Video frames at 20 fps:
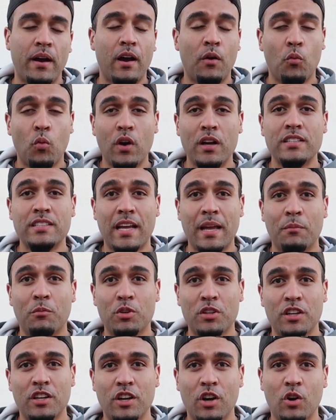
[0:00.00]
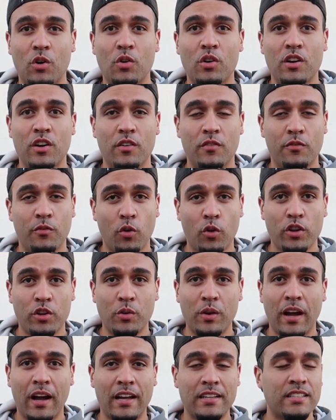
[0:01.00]
I was able to go for
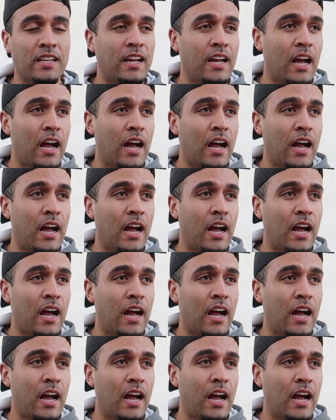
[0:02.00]
you guys.